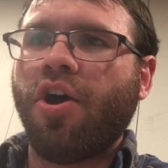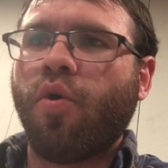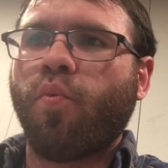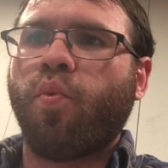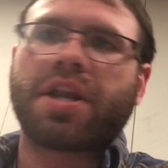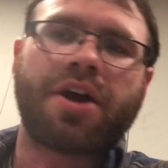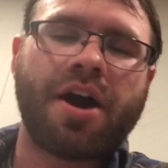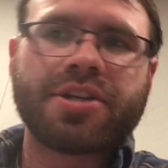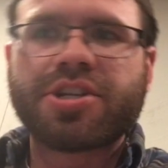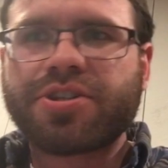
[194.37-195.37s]
what
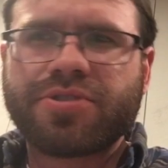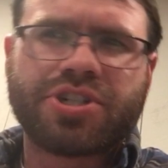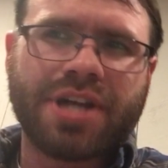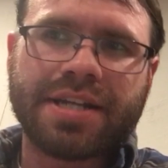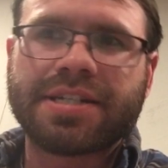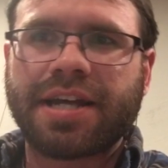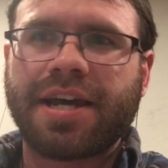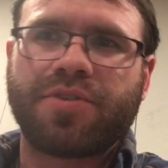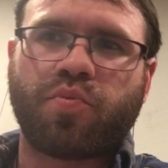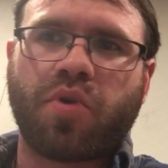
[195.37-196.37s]
constitutes
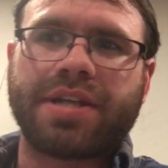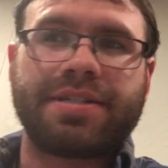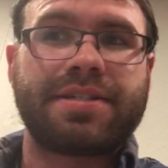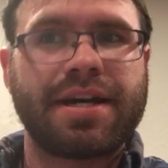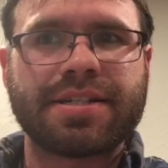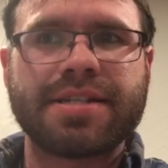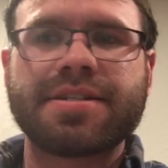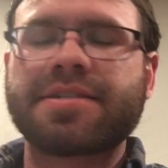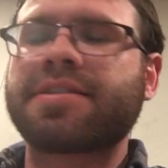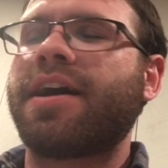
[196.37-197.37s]
genocide, what doesn't,